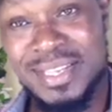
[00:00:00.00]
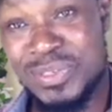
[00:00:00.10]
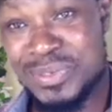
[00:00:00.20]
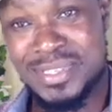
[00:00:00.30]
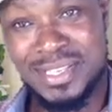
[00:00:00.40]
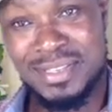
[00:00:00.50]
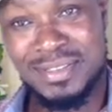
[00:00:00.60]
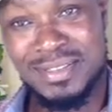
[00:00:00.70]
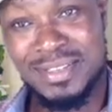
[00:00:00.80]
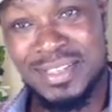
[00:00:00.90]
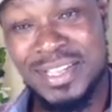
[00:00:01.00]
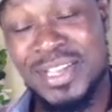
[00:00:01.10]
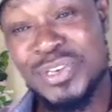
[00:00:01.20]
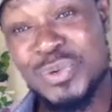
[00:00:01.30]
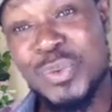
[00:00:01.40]
You see,
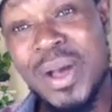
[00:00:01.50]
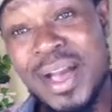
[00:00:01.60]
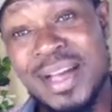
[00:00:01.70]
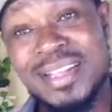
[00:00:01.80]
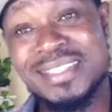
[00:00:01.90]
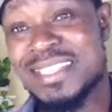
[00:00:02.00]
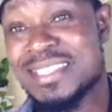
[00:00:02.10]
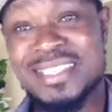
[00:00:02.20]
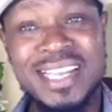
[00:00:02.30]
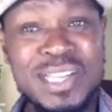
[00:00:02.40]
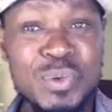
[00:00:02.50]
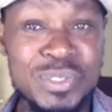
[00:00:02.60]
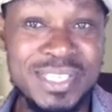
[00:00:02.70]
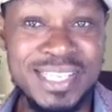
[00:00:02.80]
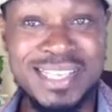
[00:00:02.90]
to her, this guy
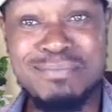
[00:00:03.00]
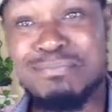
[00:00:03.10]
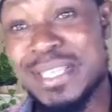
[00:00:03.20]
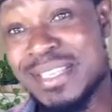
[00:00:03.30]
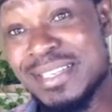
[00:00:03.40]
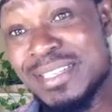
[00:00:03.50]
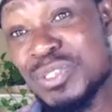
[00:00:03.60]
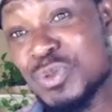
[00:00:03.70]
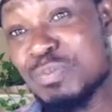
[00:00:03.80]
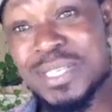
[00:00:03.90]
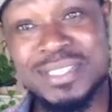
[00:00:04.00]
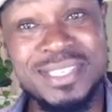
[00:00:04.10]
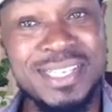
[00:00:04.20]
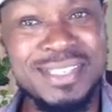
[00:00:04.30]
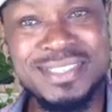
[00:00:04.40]
was like a big
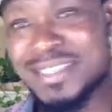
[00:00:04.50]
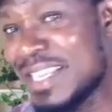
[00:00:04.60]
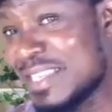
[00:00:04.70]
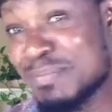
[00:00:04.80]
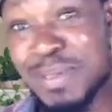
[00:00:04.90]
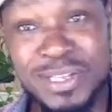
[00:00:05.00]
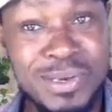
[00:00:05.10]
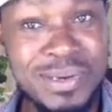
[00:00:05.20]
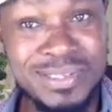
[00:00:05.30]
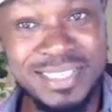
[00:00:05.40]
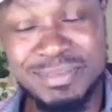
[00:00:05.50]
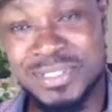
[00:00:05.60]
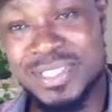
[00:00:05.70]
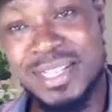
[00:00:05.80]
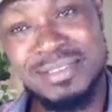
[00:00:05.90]
superstar sent by God
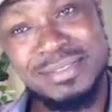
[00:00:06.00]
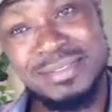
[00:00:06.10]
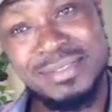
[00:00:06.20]
himself.